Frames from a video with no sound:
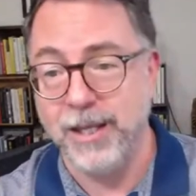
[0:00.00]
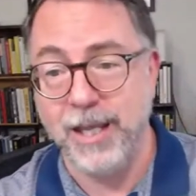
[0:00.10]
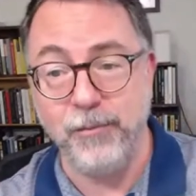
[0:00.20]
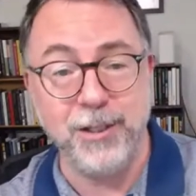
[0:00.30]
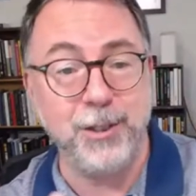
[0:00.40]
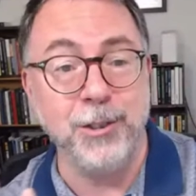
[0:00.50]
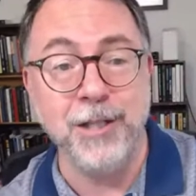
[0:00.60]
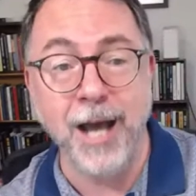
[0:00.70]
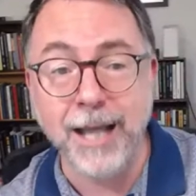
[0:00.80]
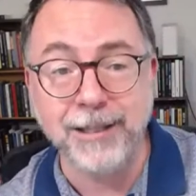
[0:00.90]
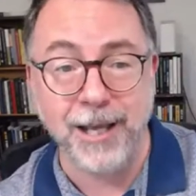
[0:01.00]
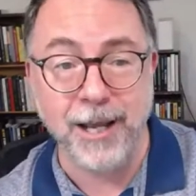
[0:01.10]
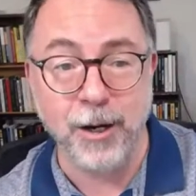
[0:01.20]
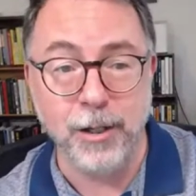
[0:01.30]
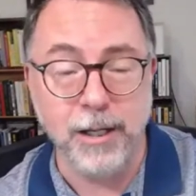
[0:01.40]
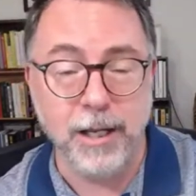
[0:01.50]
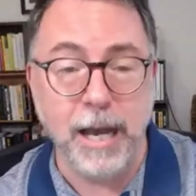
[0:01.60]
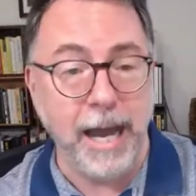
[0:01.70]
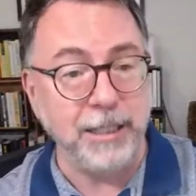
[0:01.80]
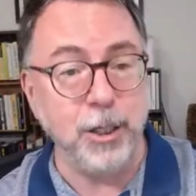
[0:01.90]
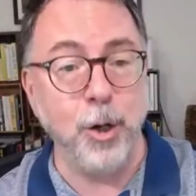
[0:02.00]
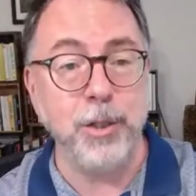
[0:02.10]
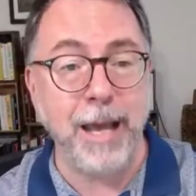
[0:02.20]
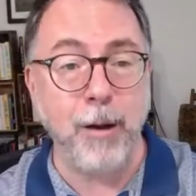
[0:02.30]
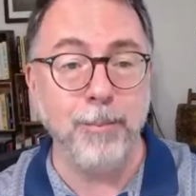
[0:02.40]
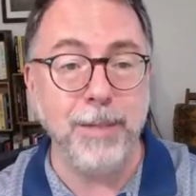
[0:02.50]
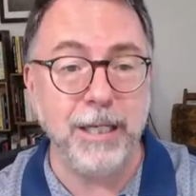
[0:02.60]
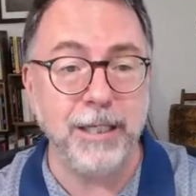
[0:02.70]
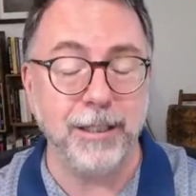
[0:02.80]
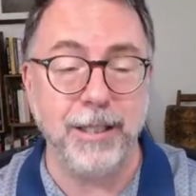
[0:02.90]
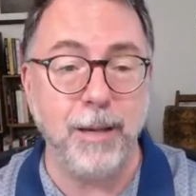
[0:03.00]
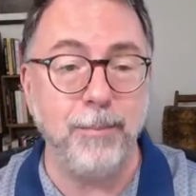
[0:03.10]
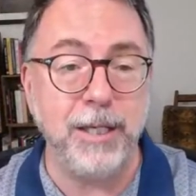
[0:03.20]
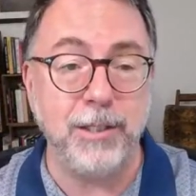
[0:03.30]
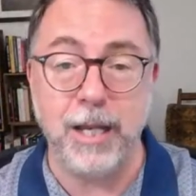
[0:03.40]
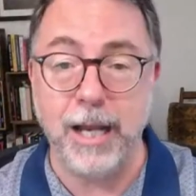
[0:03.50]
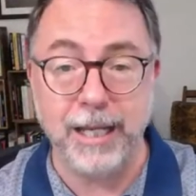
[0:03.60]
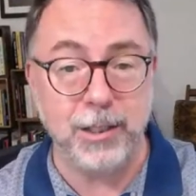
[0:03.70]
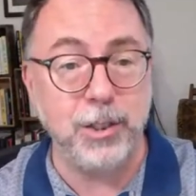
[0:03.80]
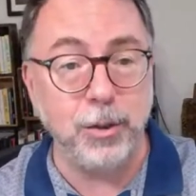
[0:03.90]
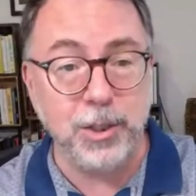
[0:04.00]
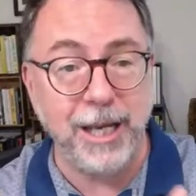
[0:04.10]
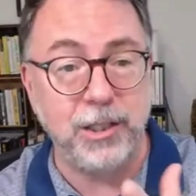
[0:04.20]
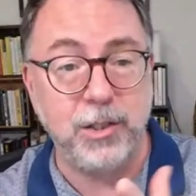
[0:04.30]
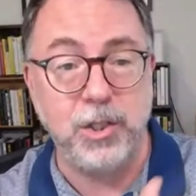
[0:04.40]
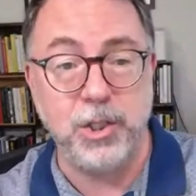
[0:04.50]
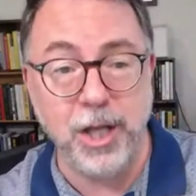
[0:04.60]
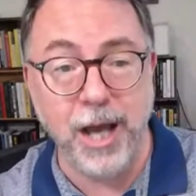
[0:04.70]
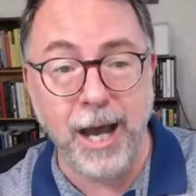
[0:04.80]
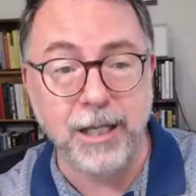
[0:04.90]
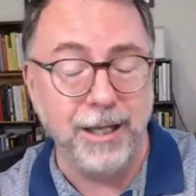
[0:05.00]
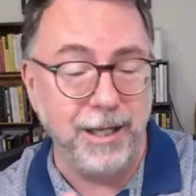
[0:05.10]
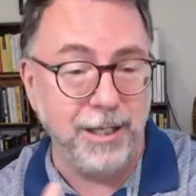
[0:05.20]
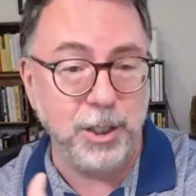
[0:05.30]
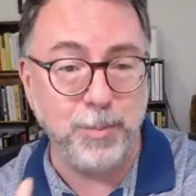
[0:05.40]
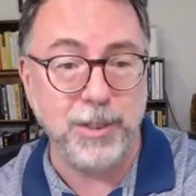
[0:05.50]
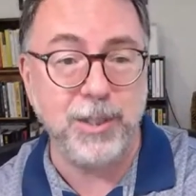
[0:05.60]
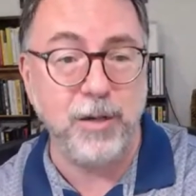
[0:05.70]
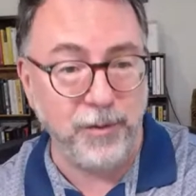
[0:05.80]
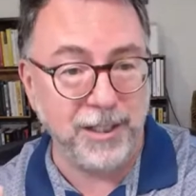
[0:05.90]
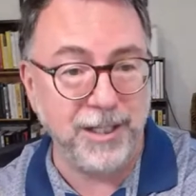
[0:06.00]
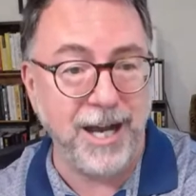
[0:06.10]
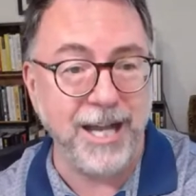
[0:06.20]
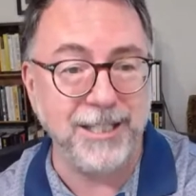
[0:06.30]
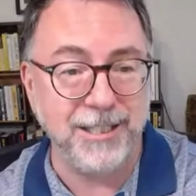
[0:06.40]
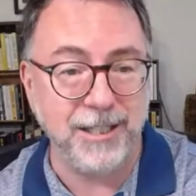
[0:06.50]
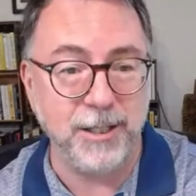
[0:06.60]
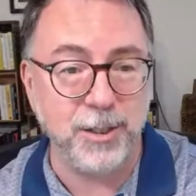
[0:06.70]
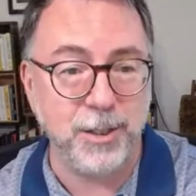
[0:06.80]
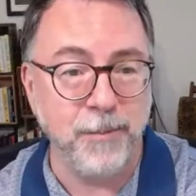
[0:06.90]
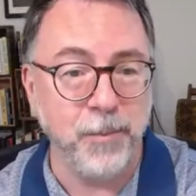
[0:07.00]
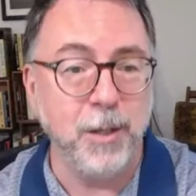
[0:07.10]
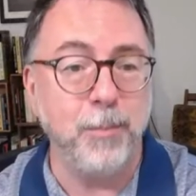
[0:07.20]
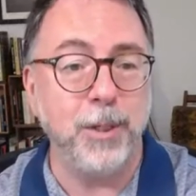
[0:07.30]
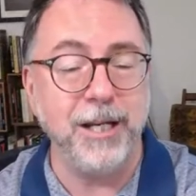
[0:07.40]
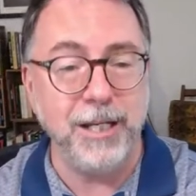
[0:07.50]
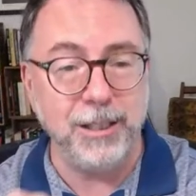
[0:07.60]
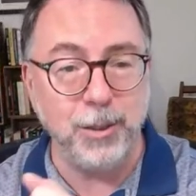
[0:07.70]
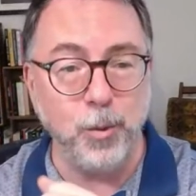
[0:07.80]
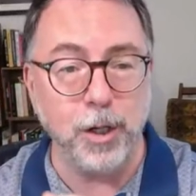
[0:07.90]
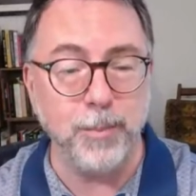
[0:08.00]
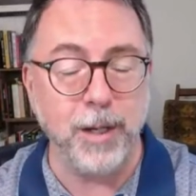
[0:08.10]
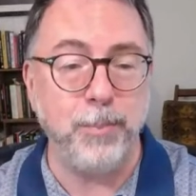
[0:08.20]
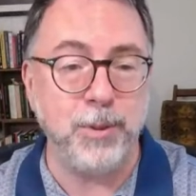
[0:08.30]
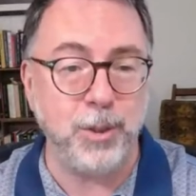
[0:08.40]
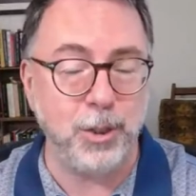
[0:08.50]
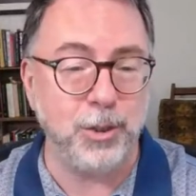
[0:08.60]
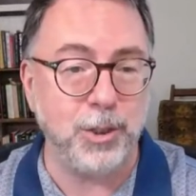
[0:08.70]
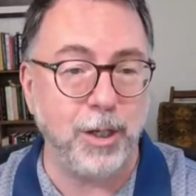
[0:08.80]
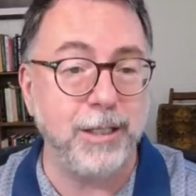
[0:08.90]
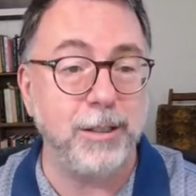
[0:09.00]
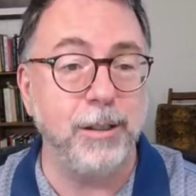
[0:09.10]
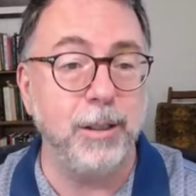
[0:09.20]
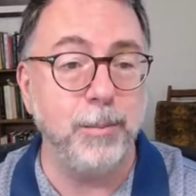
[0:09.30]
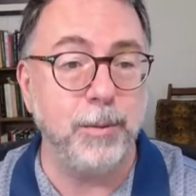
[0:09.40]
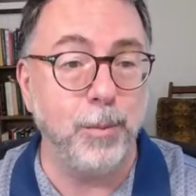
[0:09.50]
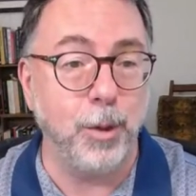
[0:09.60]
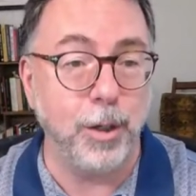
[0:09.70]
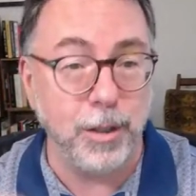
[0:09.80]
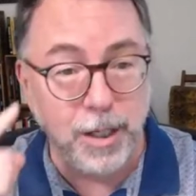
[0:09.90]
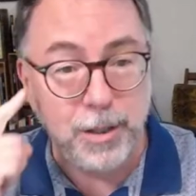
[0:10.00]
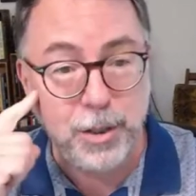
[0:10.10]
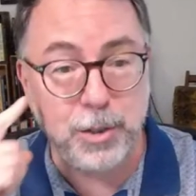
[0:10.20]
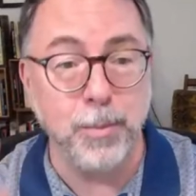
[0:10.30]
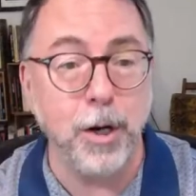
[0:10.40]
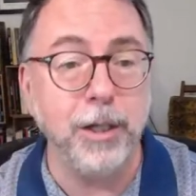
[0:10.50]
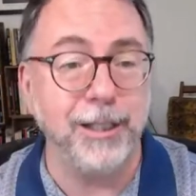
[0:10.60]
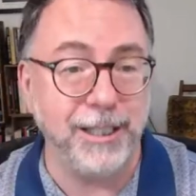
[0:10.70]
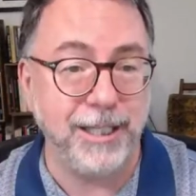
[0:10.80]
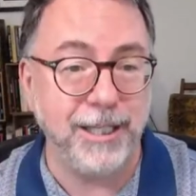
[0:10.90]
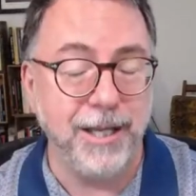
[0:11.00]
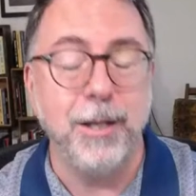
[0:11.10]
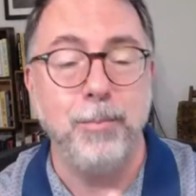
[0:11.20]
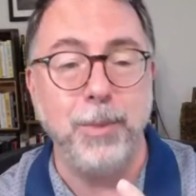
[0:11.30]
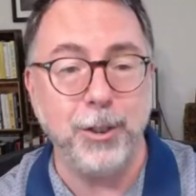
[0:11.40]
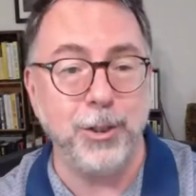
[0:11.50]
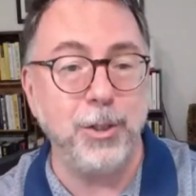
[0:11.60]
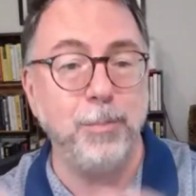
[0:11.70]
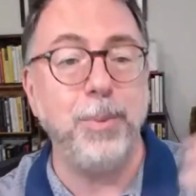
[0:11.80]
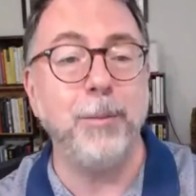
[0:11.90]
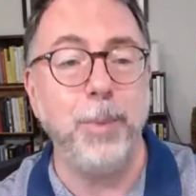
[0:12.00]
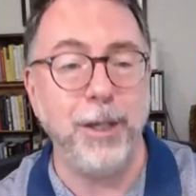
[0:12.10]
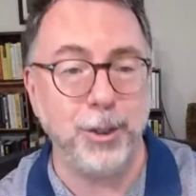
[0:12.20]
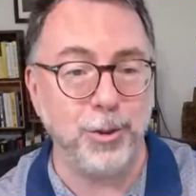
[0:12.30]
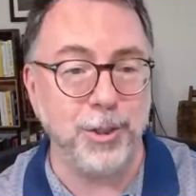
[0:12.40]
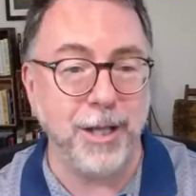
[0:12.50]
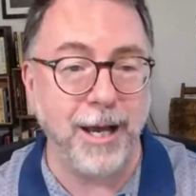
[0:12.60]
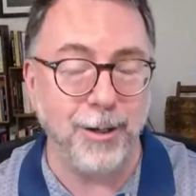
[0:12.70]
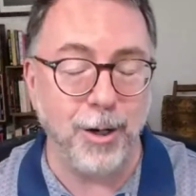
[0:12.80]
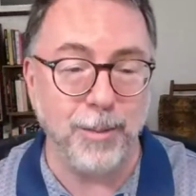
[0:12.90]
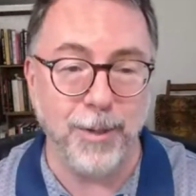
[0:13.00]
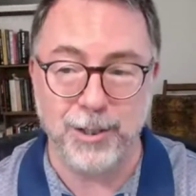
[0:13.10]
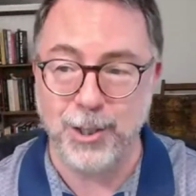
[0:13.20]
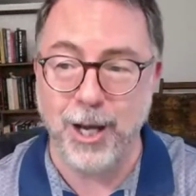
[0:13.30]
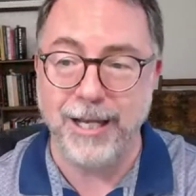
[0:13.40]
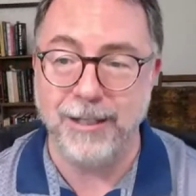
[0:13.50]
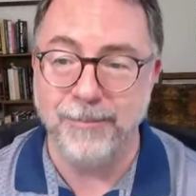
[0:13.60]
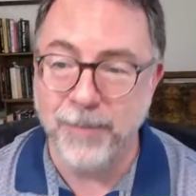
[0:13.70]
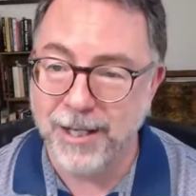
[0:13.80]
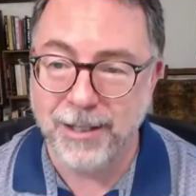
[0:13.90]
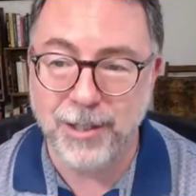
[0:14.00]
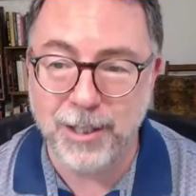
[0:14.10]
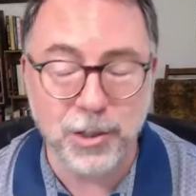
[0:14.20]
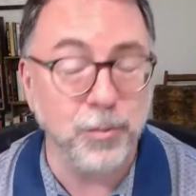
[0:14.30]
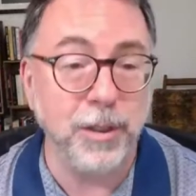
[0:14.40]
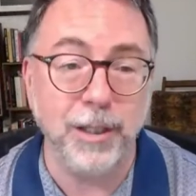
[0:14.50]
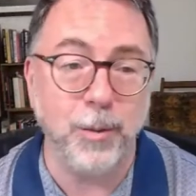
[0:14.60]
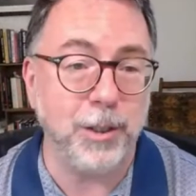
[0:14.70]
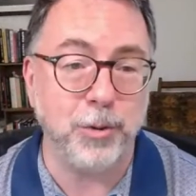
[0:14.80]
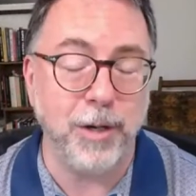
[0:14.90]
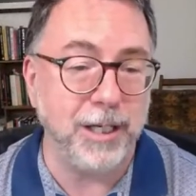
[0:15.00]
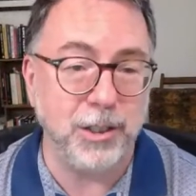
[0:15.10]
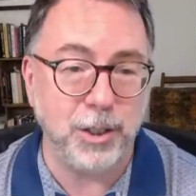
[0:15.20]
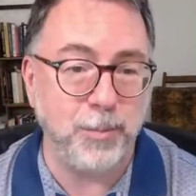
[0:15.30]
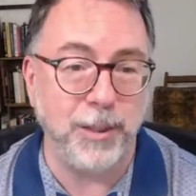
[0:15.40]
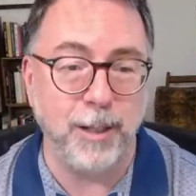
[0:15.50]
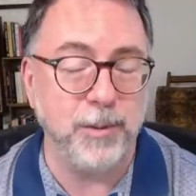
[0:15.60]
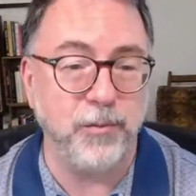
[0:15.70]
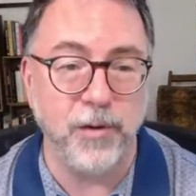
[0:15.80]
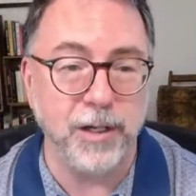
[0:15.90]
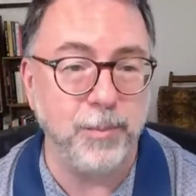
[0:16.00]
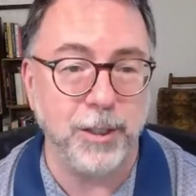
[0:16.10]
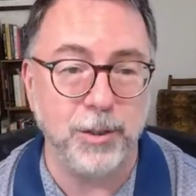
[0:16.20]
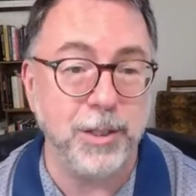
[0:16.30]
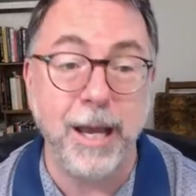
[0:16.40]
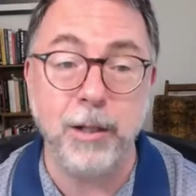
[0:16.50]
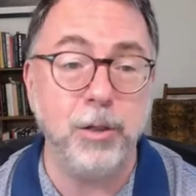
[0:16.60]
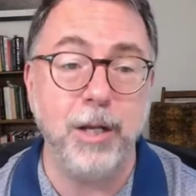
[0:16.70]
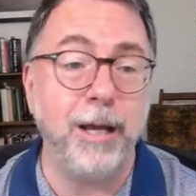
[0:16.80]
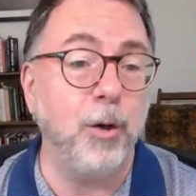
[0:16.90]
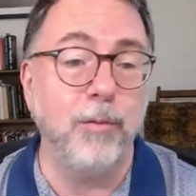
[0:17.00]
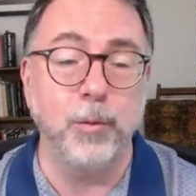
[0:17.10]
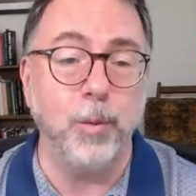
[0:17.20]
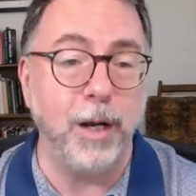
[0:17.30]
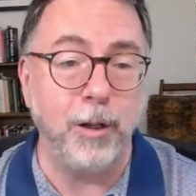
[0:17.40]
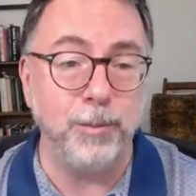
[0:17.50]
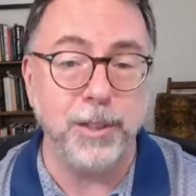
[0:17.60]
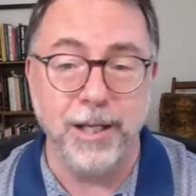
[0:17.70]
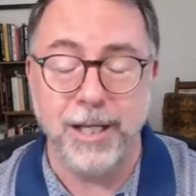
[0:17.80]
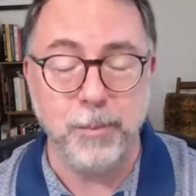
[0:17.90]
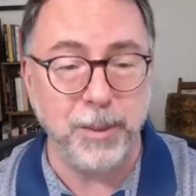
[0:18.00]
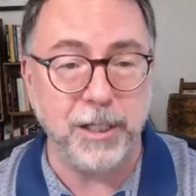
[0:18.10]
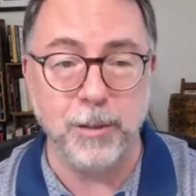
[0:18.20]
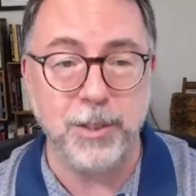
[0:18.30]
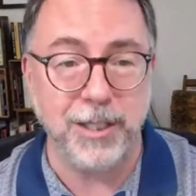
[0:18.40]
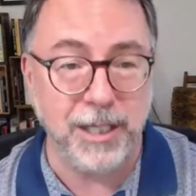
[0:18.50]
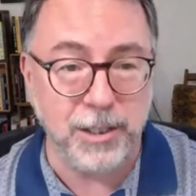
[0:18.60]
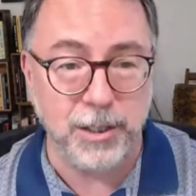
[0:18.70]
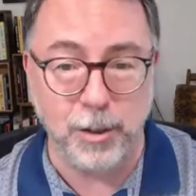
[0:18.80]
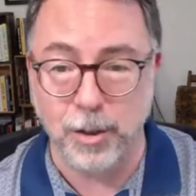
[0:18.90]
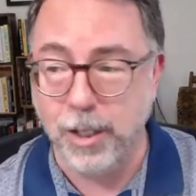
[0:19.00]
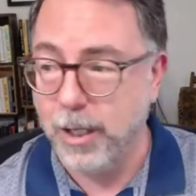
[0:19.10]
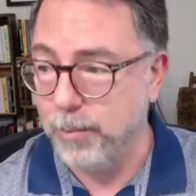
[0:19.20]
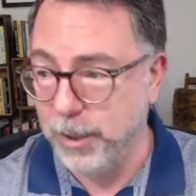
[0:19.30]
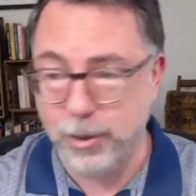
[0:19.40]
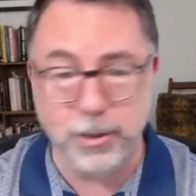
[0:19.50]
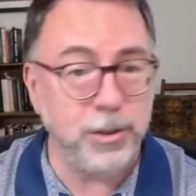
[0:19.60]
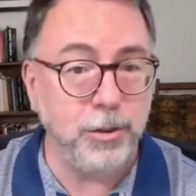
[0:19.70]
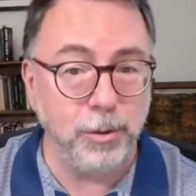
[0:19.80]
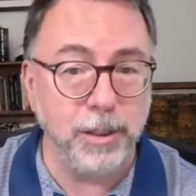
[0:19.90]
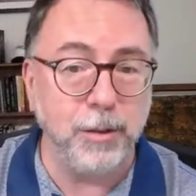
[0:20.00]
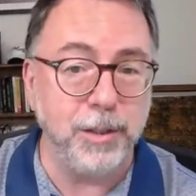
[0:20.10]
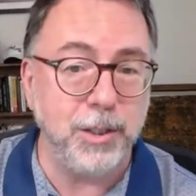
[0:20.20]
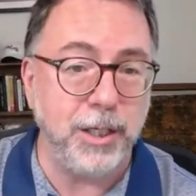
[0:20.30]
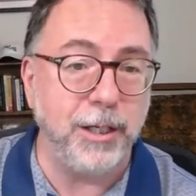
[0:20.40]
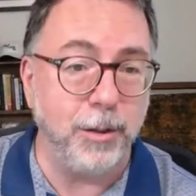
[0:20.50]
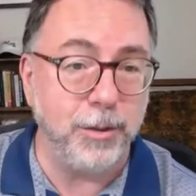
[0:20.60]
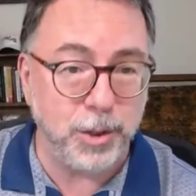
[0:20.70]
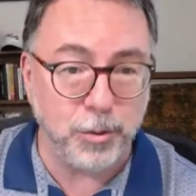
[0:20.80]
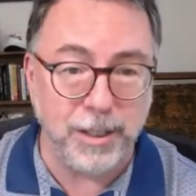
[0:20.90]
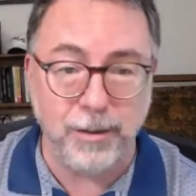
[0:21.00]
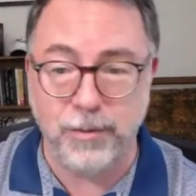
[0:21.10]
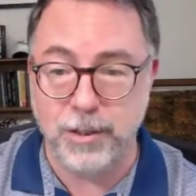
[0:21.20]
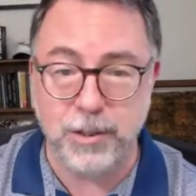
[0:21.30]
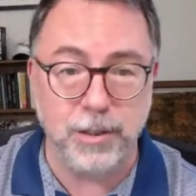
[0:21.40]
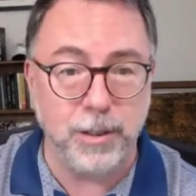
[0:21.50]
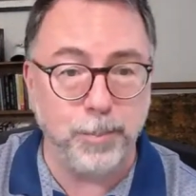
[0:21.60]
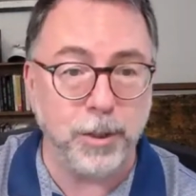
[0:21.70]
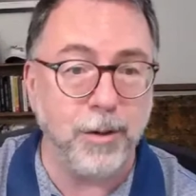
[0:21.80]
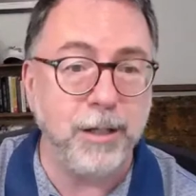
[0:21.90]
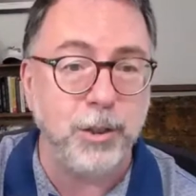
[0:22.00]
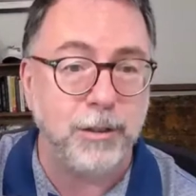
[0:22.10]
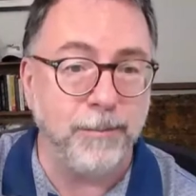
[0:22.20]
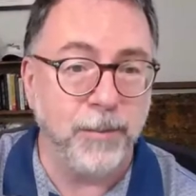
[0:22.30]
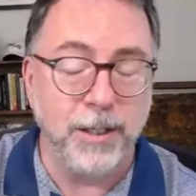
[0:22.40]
If it's not there, I know now immediately that means that I could still take stock-specific ideas, but I need to work my position size a little bit more smartly because the big picture is not on my side. And this is really where trading just becomes fun because now you're not overwhelmed. It becomes easier because you're literally seeing on the screen, this is the progression.